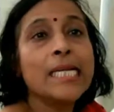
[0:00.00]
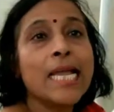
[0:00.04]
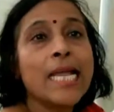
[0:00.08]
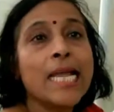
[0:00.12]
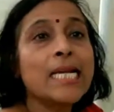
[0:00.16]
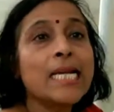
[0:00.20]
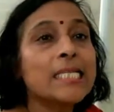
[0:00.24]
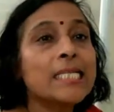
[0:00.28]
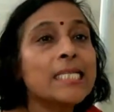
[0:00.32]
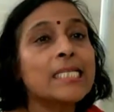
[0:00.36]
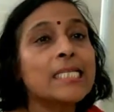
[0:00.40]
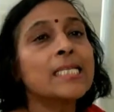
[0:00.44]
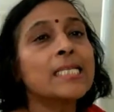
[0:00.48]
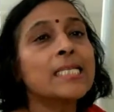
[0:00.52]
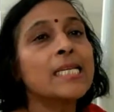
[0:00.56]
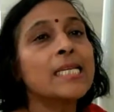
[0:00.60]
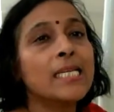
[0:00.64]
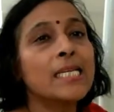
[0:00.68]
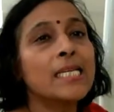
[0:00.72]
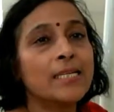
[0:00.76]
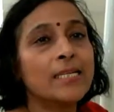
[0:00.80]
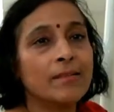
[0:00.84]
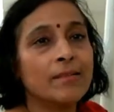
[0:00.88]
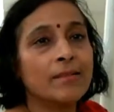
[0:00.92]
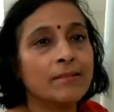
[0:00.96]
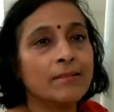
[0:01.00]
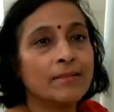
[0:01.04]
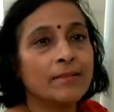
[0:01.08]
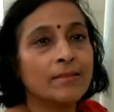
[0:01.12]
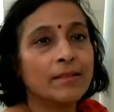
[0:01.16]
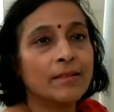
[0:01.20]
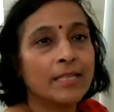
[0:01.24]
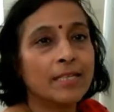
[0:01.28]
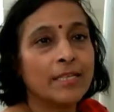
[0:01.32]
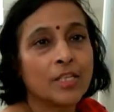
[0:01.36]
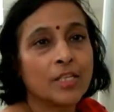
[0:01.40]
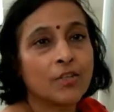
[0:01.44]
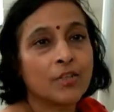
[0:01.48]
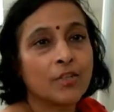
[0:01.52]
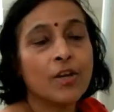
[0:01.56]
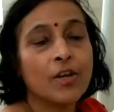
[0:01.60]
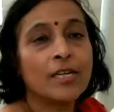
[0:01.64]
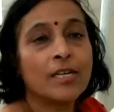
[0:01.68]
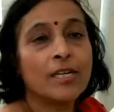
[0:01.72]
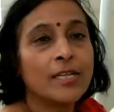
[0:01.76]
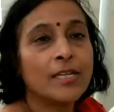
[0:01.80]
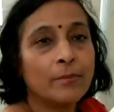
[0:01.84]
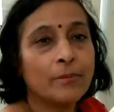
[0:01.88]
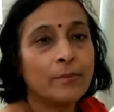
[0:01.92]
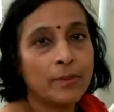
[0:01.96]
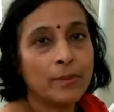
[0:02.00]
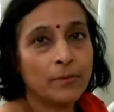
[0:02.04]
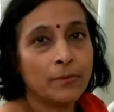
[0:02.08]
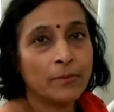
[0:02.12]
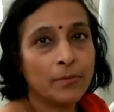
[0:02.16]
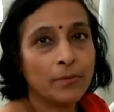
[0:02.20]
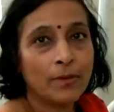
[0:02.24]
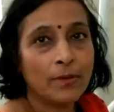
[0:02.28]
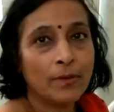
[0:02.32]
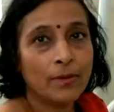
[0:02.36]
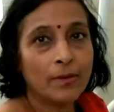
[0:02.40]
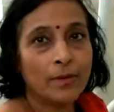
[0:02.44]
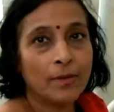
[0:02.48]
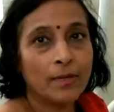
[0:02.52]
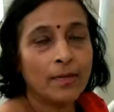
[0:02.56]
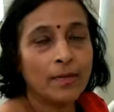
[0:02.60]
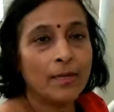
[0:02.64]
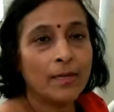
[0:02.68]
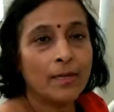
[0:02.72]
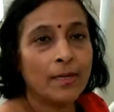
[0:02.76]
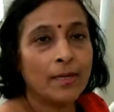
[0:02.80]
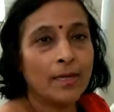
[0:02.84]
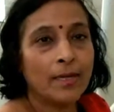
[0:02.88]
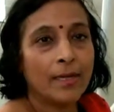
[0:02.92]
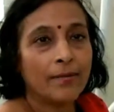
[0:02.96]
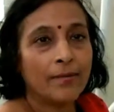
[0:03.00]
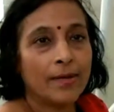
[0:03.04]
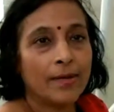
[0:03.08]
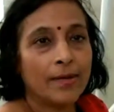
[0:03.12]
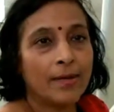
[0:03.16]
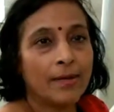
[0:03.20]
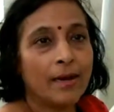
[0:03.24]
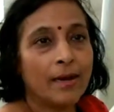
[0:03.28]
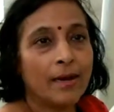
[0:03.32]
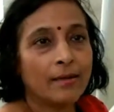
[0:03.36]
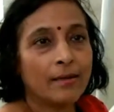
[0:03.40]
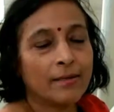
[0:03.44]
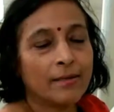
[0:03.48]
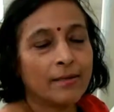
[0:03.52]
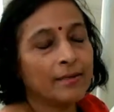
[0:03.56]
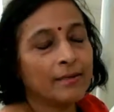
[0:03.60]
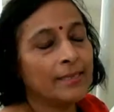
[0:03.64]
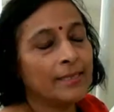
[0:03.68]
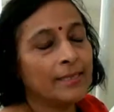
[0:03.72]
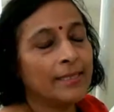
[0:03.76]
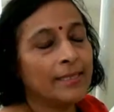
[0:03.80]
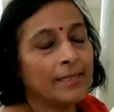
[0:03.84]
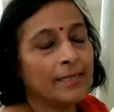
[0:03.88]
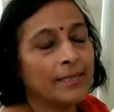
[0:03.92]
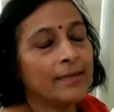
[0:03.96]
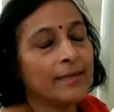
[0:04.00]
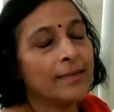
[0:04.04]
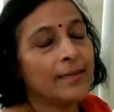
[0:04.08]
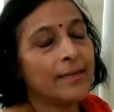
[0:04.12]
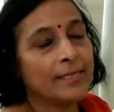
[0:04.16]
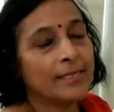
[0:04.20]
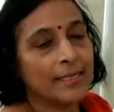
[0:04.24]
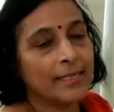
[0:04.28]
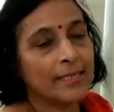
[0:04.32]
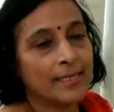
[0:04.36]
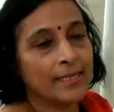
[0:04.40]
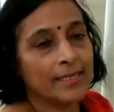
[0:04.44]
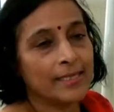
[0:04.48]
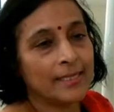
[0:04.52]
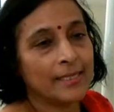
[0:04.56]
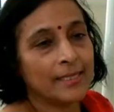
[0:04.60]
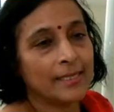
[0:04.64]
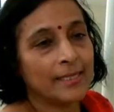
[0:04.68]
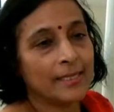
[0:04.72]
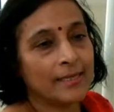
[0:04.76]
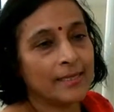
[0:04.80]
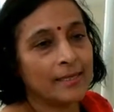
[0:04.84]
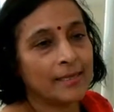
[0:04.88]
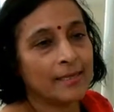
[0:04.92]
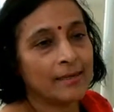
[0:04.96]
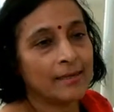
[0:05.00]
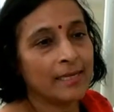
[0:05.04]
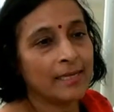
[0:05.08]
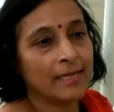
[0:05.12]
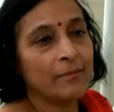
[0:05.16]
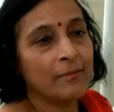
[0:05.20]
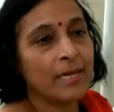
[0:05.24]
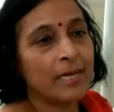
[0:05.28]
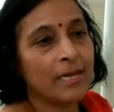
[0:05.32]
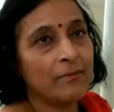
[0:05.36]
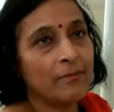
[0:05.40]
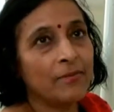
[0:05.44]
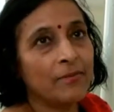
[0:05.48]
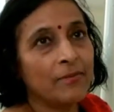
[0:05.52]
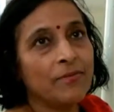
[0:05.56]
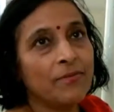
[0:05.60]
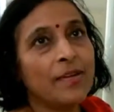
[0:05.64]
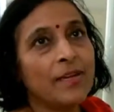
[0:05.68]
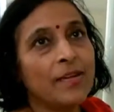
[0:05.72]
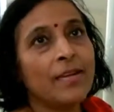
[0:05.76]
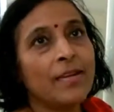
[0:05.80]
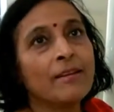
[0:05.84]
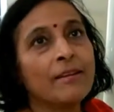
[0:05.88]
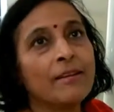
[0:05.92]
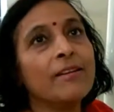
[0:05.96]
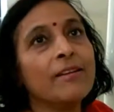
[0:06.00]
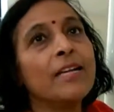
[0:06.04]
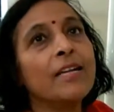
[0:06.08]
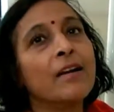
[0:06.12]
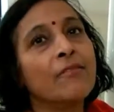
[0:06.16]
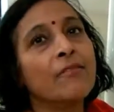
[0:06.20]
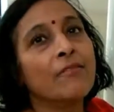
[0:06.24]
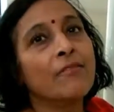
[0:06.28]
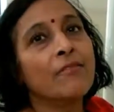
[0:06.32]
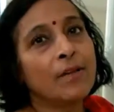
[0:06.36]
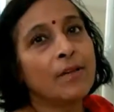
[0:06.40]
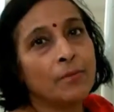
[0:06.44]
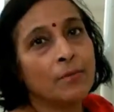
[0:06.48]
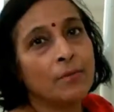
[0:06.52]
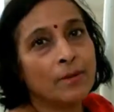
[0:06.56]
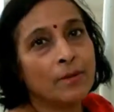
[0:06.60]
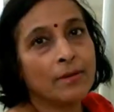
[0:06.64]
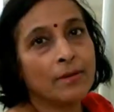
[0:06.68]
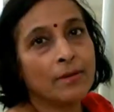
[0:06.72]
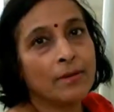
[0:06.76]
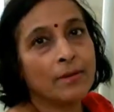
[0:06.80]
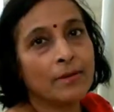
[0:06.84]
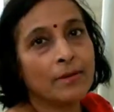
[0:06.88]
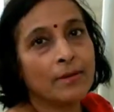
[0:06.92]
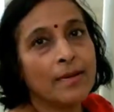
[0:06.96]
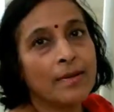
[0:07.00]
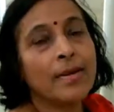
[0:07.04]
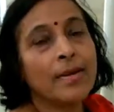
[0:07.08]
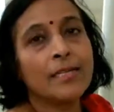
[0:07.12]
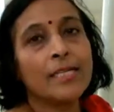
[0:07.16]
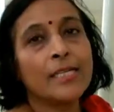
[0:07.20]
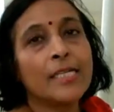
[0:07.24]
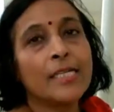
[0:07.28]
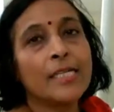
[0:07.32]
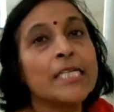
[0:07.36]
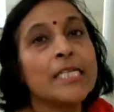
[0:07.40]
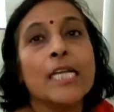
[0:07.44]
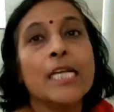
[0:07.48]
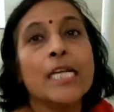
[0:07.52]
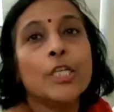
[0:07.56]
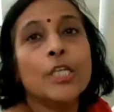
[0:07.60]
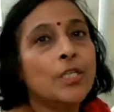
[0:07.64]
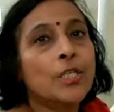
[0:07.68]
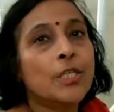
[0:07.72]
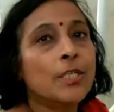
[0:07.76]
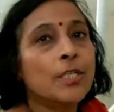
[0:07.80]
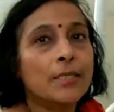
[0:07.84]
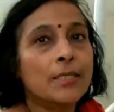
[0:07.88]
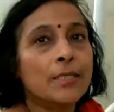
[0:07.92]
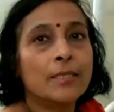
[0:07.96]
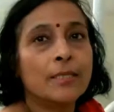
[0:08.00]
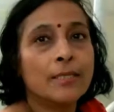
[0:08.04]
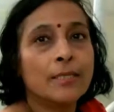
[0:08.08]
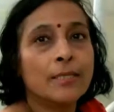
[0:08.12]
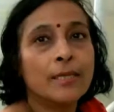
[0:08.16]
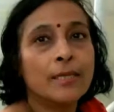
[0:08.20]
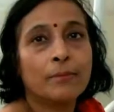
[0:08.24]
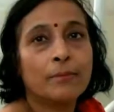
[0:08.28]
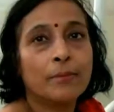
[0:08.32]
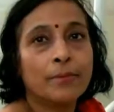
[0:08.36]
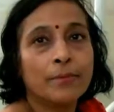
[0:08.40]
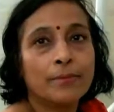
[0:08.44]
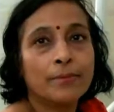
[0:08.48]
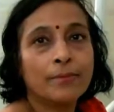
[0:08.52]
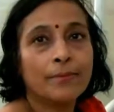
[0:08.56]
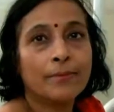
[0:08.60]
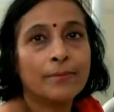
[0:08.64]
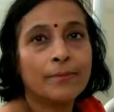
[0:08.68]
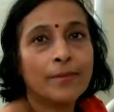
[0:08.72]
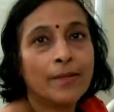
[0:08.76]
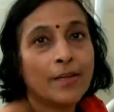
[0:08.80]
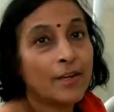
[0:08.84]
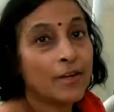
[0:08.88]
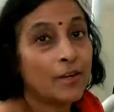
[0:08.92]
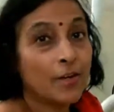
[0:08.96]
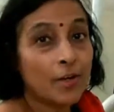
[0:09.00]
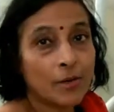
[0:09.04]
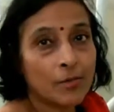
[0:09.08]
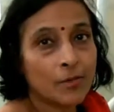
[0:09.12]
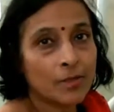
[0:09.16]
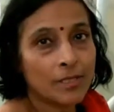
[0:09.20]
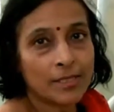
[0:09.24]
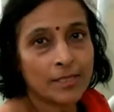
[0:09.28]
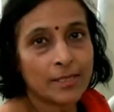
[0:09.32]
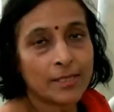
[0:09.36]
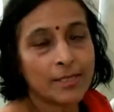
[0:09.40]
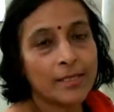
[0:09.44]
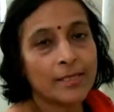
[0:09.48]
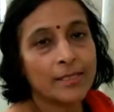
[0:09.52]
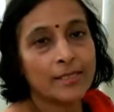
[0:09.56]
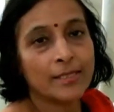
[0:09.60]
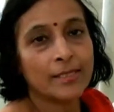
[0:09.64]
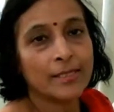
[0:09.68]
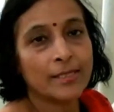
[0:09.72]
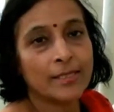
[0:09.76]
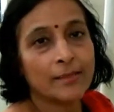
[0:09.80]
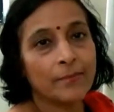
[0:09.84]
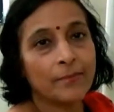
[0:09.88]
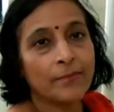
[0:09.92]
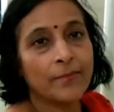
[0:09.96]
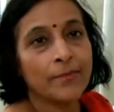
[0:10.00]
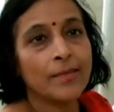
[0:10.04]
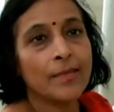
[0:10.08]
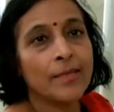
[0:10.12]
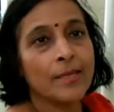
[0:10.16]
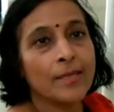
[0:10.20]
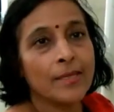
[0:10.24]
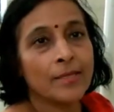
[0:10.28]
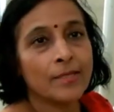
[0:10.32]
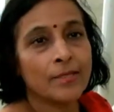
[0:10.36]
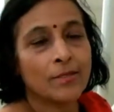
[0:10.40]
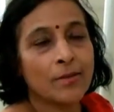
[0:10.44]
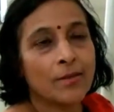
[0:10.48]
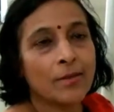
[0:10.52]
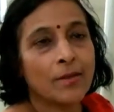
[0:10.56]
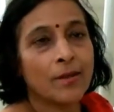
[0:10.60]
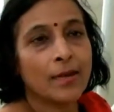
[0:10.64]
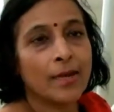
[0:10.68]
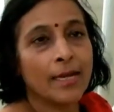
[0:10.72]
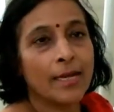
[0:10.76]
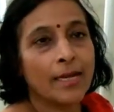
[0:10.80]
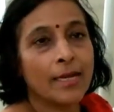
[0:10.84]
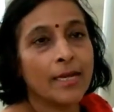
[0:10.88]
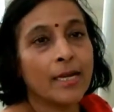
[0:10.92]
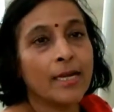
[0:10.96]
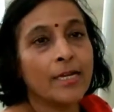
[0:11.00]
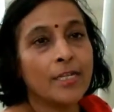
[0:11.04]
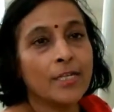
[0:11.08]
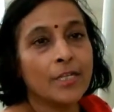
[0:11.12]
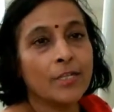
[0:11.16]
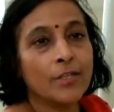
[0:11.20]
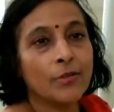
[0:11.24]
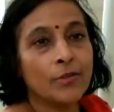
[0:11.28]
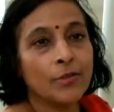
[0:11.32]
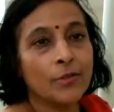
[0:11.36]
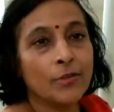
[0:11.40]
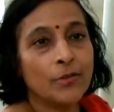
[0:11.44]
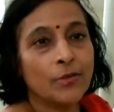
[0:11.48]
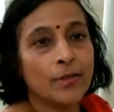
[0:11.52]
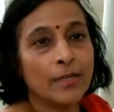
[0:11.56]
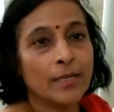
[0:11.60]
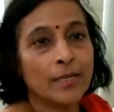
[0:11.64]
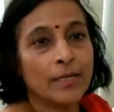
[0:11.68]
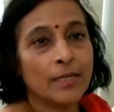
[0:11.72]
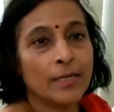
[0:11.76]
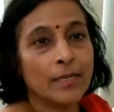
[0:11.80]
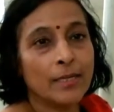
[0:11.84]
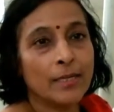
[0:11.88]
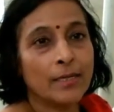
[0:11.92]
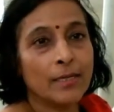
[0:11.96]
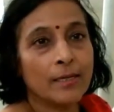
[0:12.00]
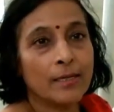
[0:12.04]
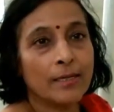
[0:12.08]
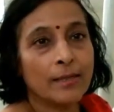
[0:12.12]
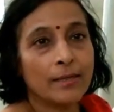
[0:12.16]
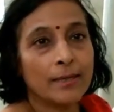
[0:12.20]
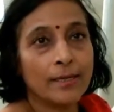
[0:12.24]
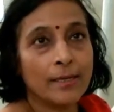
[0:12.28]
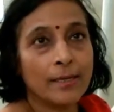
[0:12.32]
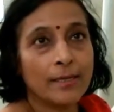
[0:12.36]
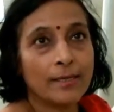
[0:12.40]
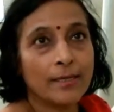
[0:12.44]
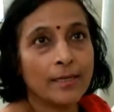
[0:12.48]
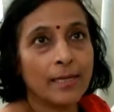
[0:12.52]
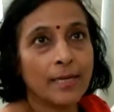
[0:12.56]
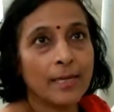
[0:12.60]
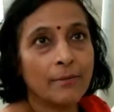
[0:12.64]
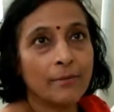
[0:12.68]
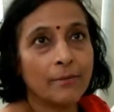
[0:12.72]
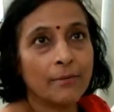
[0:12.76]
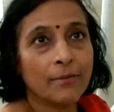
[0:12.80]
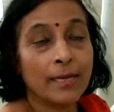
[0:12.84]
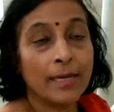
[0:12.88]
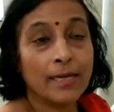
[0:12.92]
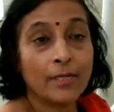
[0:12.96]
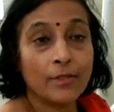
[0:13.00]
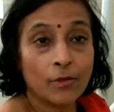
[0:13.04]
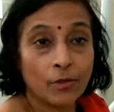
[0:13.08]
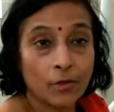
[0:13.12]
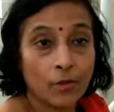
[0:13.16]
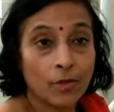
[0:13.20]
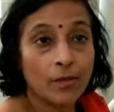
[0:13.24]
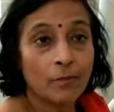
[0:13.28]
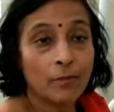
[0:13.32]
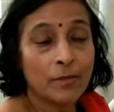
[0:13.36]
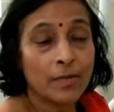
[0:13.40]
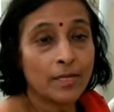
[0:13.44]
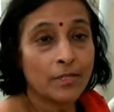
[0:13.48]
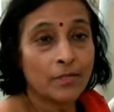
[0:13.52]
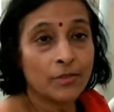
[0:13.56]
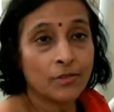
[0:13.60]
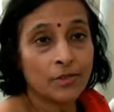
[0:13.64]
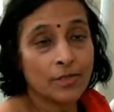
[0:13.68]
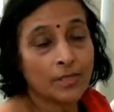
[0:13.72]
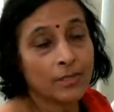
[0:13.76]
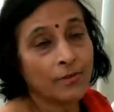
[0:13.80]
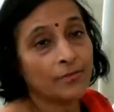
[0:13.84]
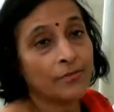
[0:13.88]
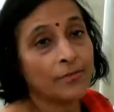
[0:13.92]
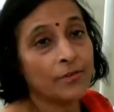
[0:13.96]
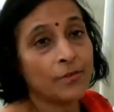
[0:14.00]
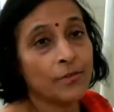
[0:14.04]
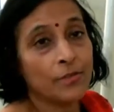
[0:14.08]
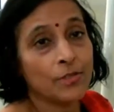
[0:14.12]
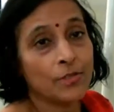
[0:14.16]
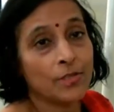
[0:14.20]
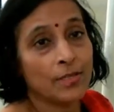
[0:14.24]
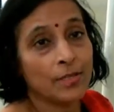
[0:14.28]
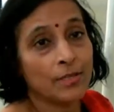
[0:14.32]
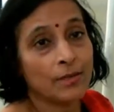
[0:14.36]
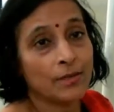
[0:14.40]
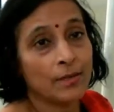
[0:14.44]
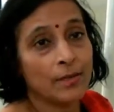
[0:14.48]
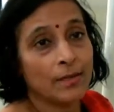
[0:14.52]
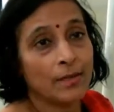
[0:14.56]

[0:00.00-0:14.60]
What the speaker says: excellent, extraordinary people. And the doctor, he cannot say anything at all. He made me feel like very comfortable, not tensed up or nervous or anything. So I continued doing that, and I told him also in the future,